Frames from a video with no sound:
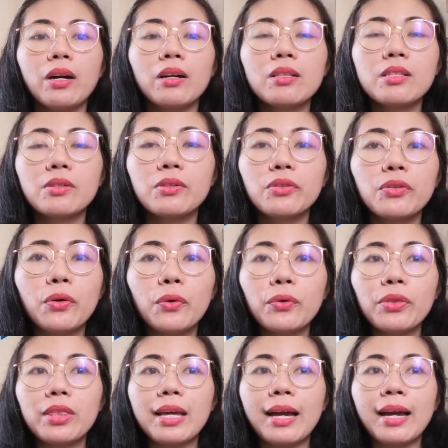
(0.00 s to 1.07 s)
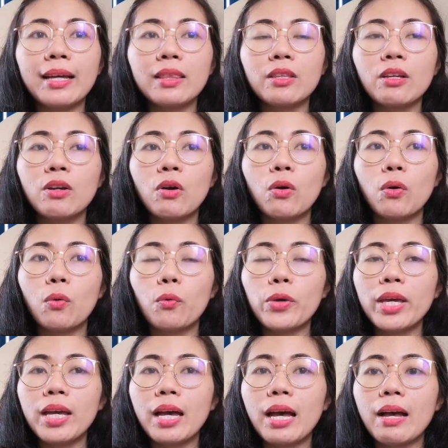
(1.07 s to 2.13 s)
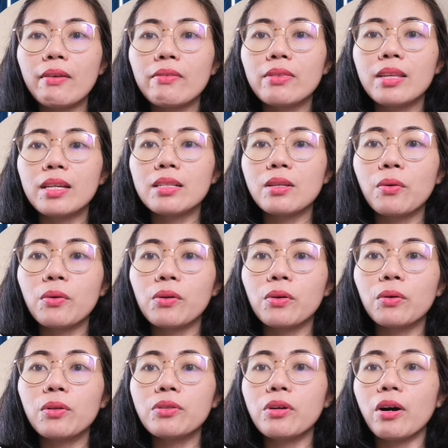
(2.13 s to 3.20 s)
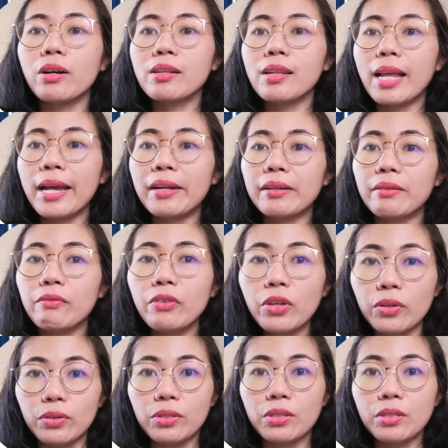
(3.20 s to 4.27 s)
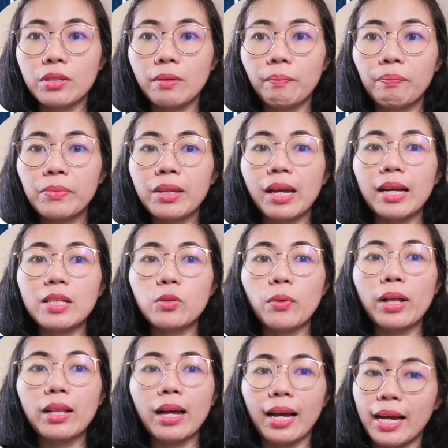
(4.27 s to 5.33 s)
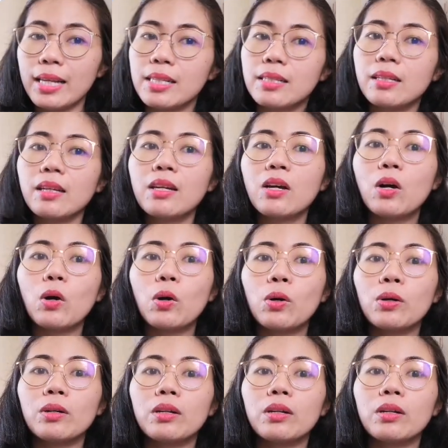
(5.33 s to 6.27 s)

We also know that we have the so-called online reviews, as well as,